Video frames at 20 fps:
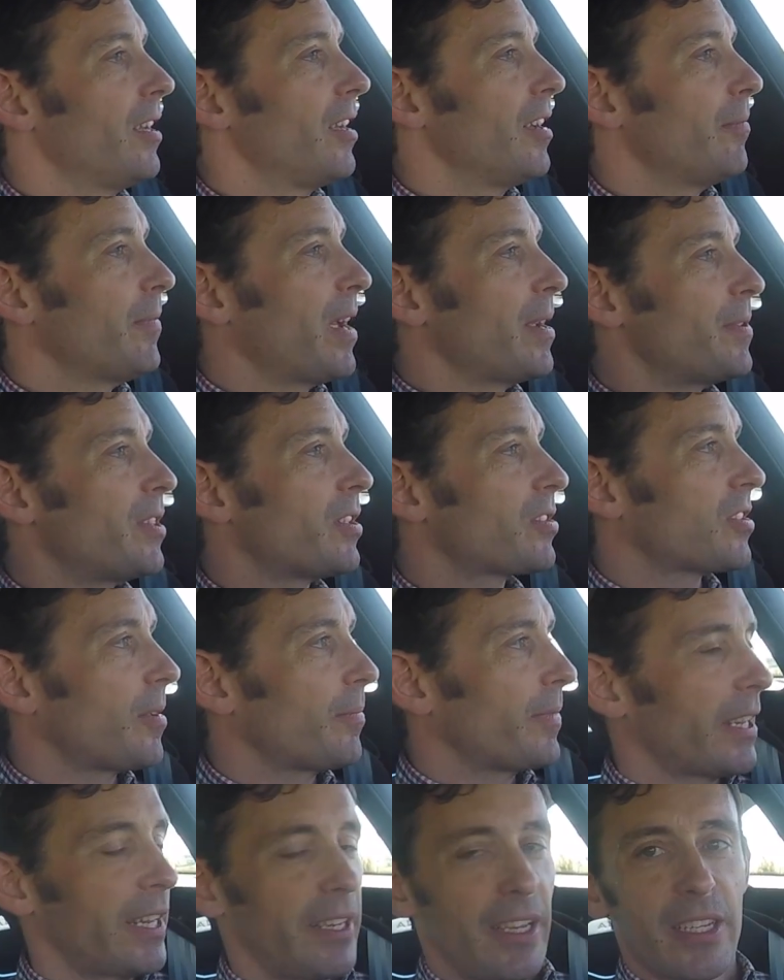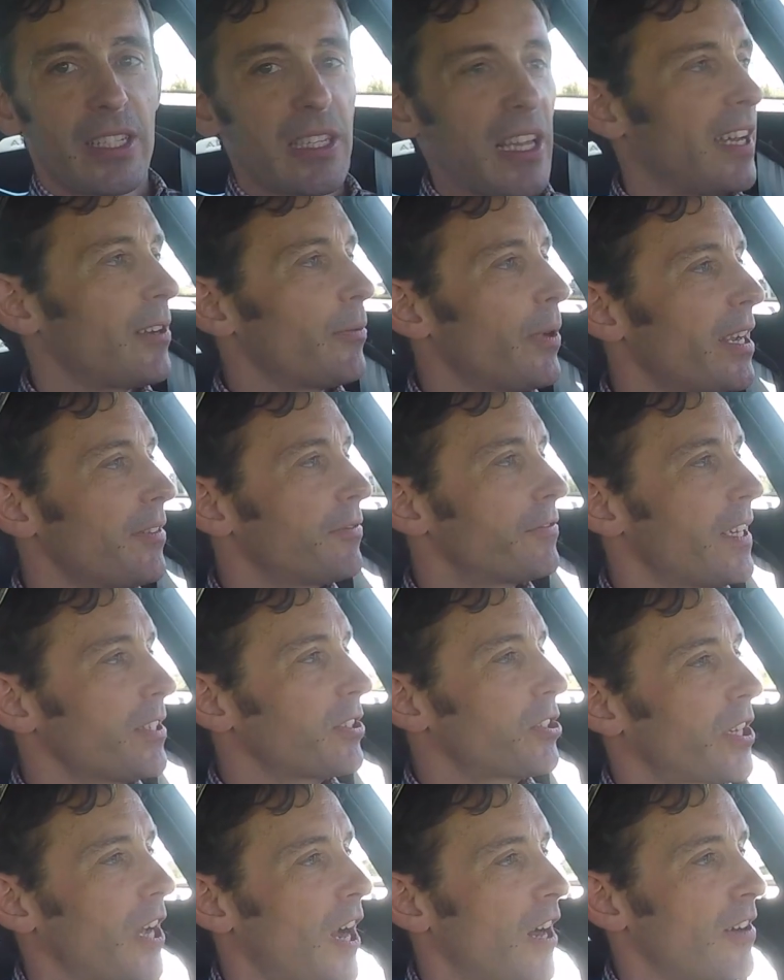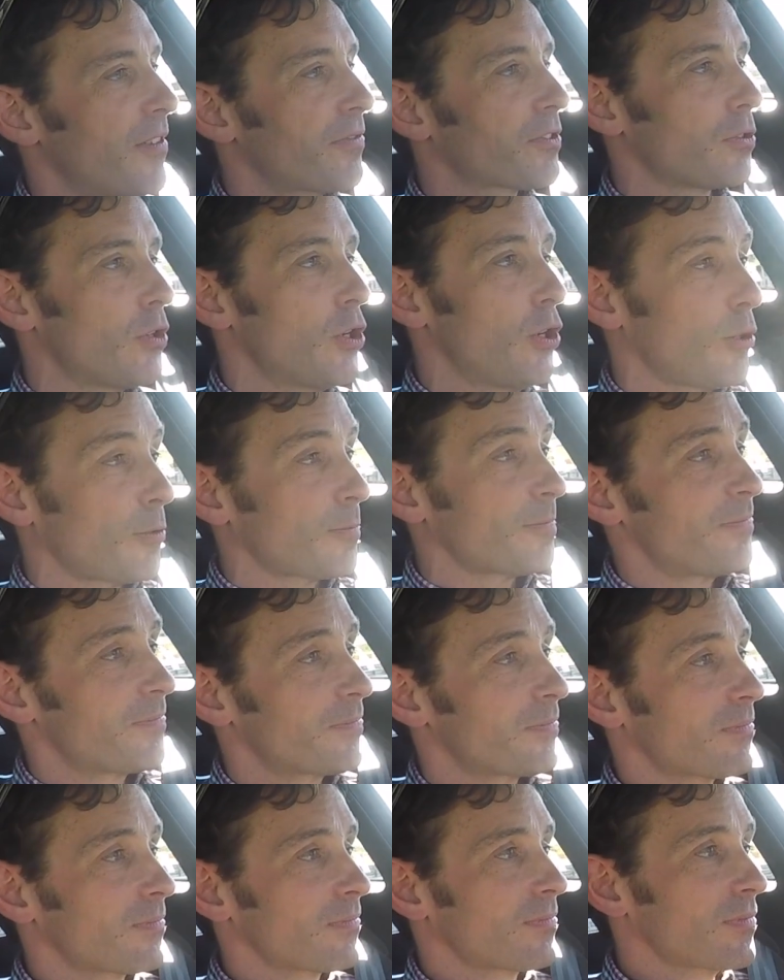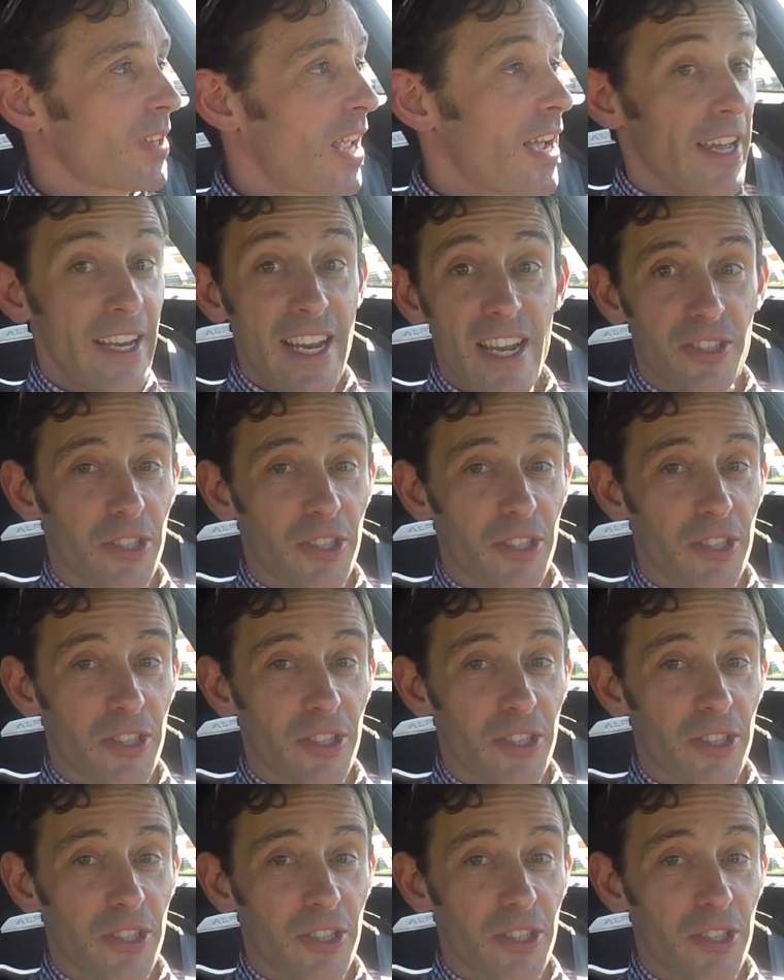maybe there's something in this lightweight French car after all. And that's